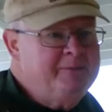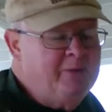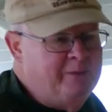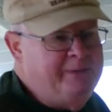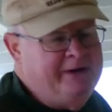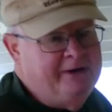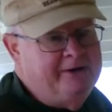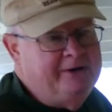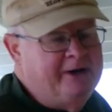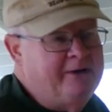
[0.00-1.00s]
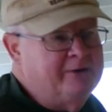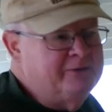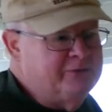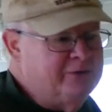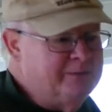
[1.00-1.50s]
$100
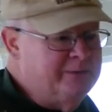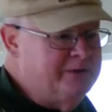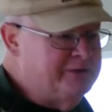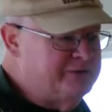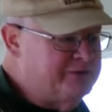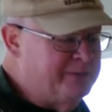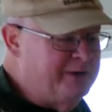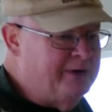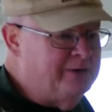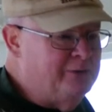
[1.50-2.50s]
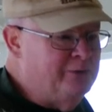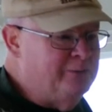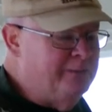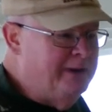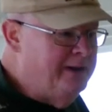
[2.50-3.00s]
for them, some
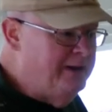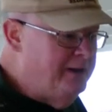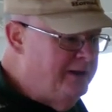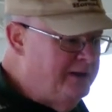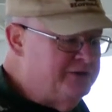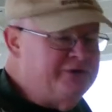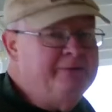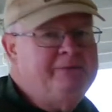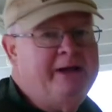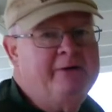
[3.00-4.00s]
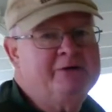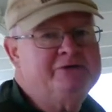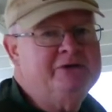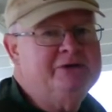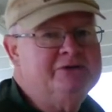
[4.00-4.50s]
heirloom sunflower
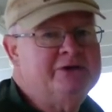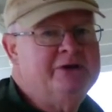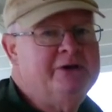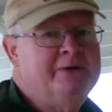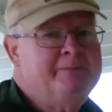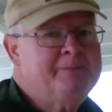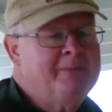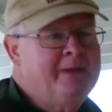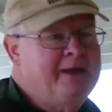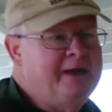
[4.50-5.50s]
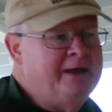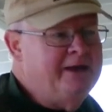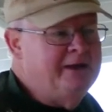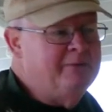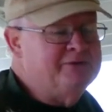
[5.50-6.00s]
seeds.
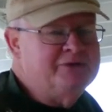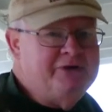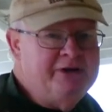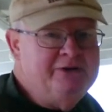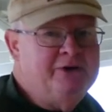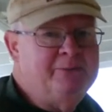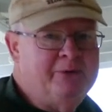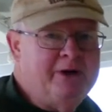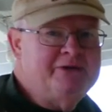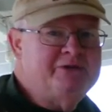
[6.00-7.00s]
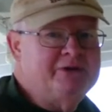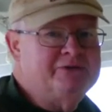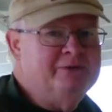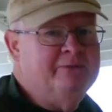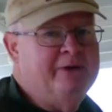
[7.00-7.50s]
And it was a 10-year process
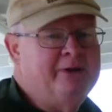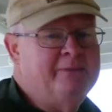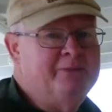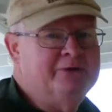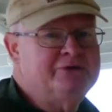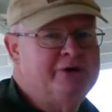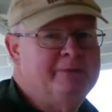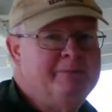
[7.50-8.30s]
to develop this